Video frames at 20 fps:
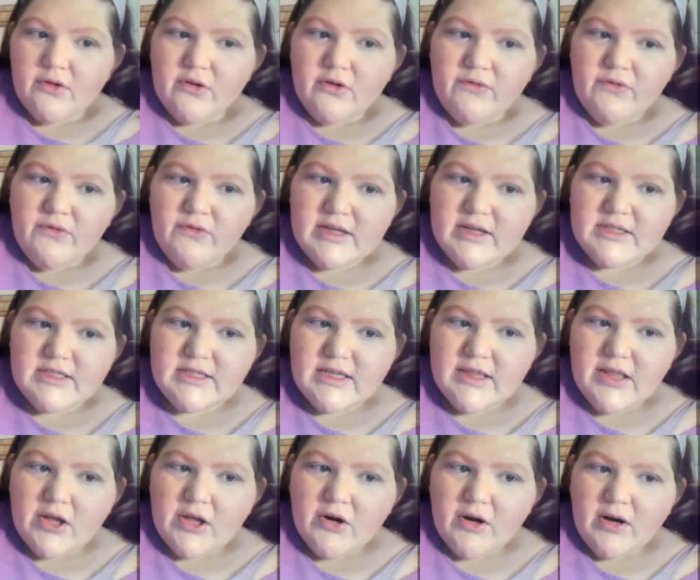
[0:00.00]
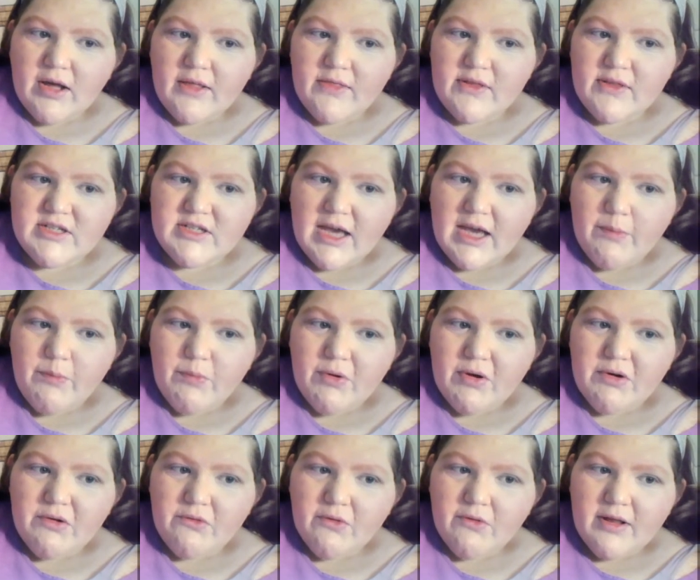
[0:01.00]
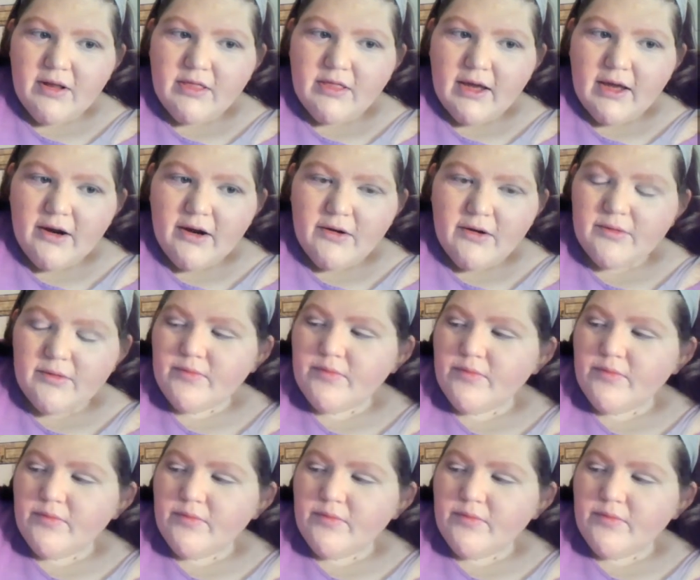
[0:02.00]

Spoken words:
If you can see that or not, the top one right there.